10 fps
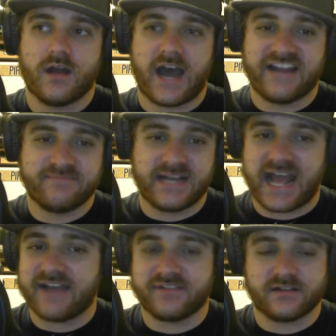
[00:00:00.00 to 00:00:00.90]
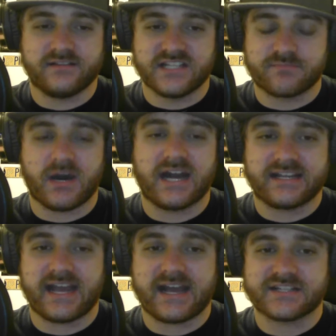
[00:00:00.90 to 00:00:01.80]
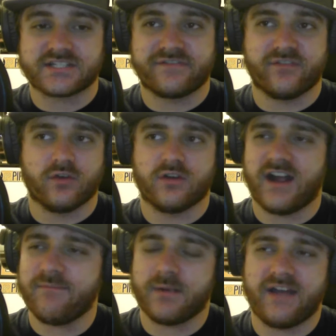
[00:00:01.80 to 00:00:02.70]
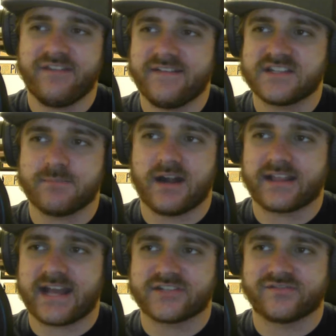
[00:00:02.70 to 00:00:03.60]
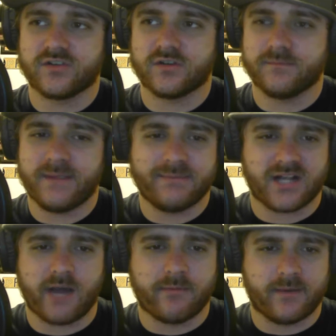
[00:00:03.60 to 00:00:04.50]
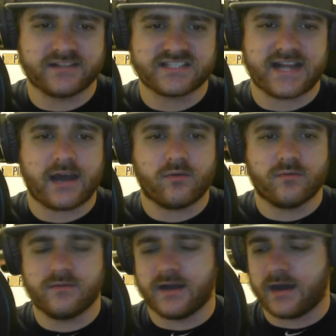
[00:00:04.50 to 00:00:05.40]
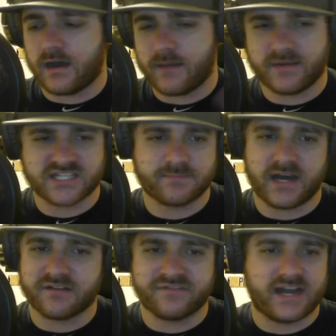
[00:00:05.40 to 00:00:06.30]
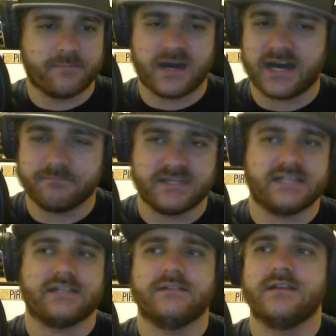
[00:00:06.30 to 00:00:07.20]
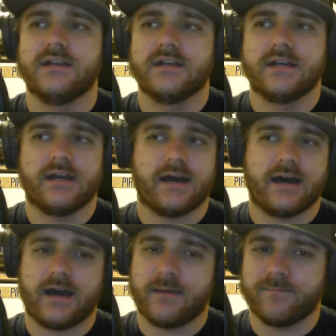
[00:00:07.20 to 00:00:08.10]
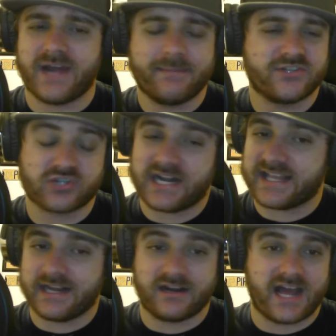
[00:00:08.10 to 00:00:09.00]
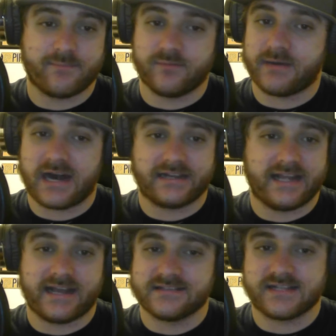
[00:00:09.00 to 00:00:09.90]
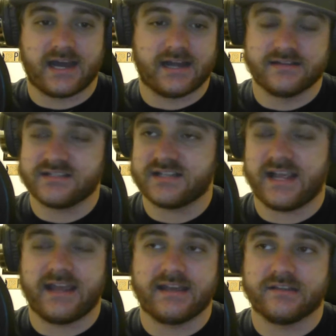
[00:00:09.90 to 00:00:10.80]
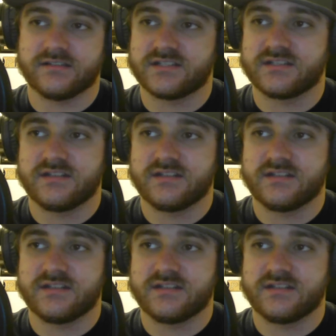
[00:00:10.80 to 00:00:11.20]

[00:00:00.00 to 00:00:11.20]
I've been having this podcast I've had this podcast for maybe a couple months now. I'm on Spotify, Podbean. I've been trying to get on Apple Podcasts, guys, and